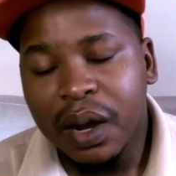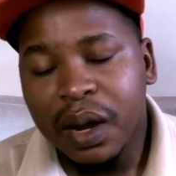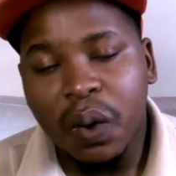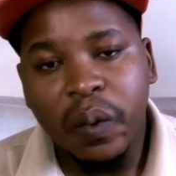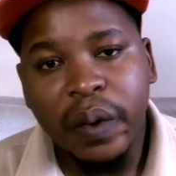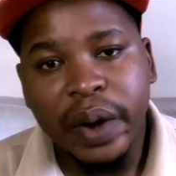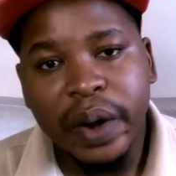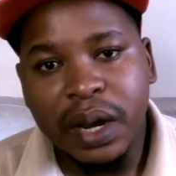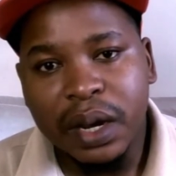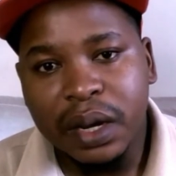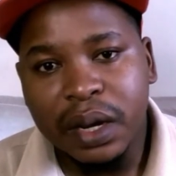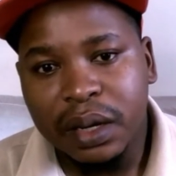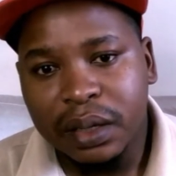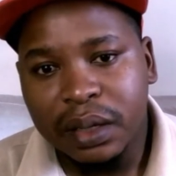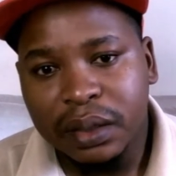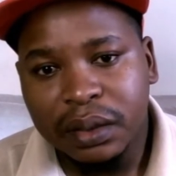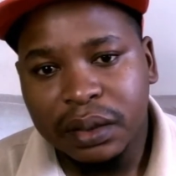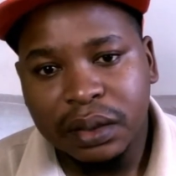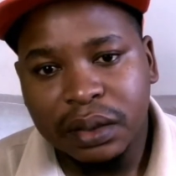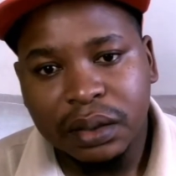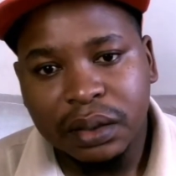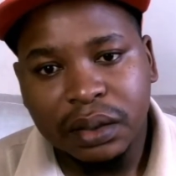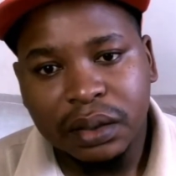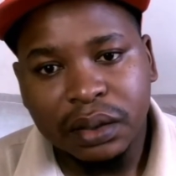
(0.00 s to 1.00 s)
a way
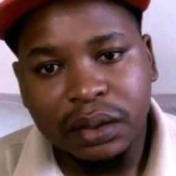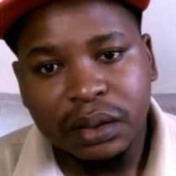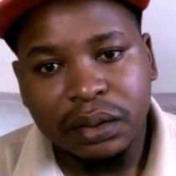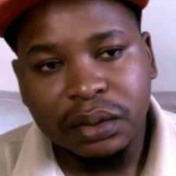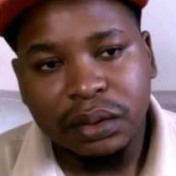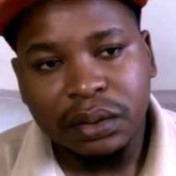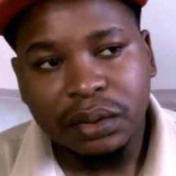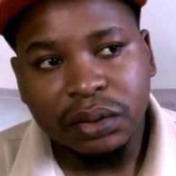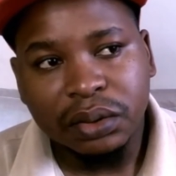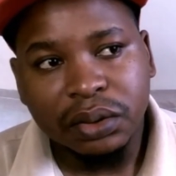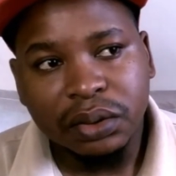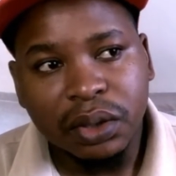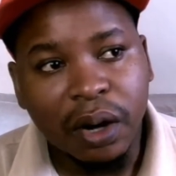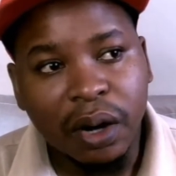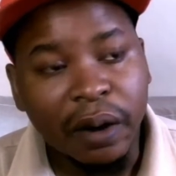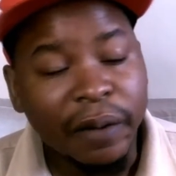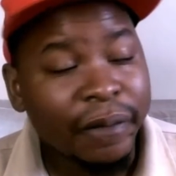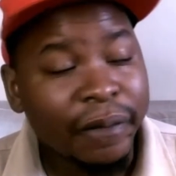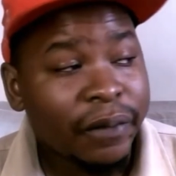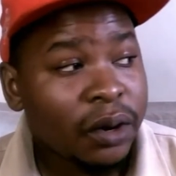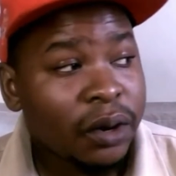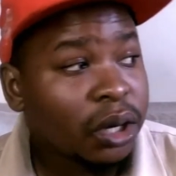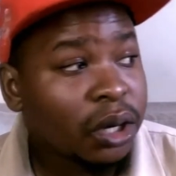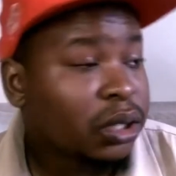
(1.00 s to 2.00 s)

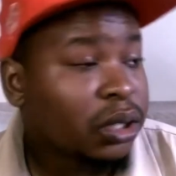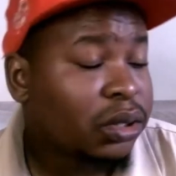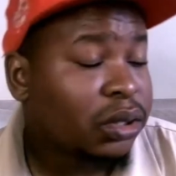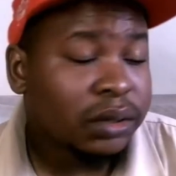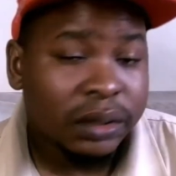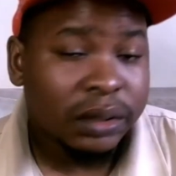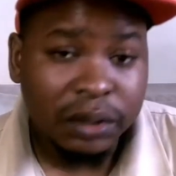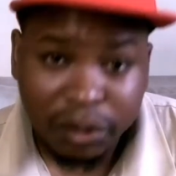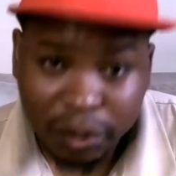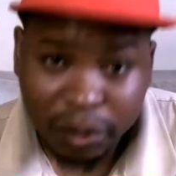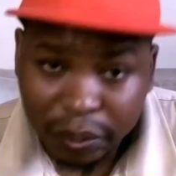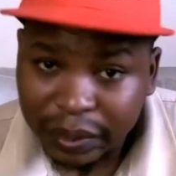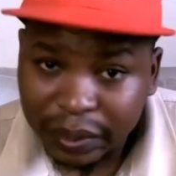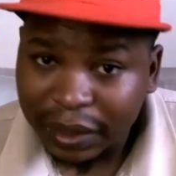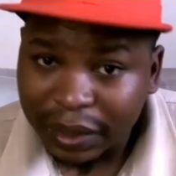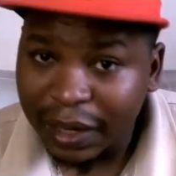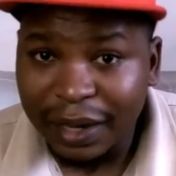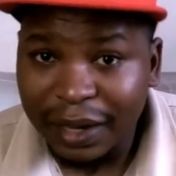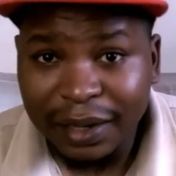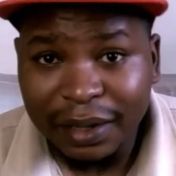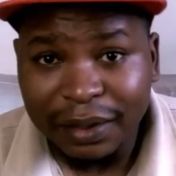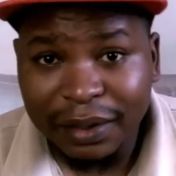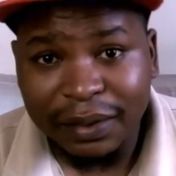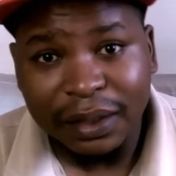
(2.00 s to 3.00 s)
of not doing
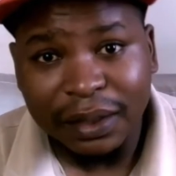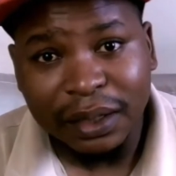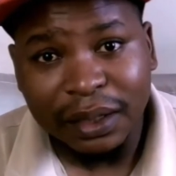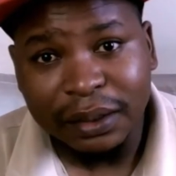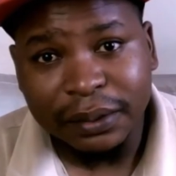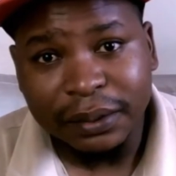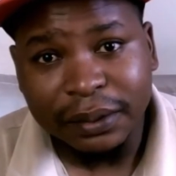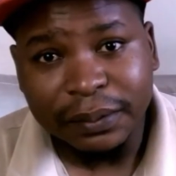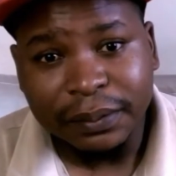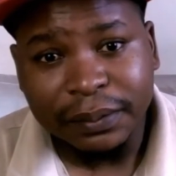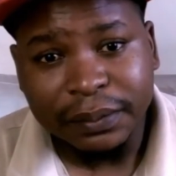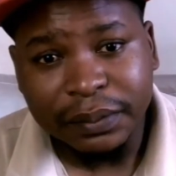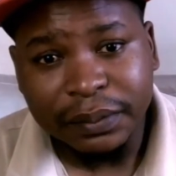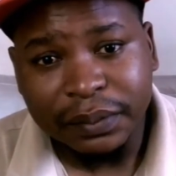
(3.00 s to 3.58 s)
anything.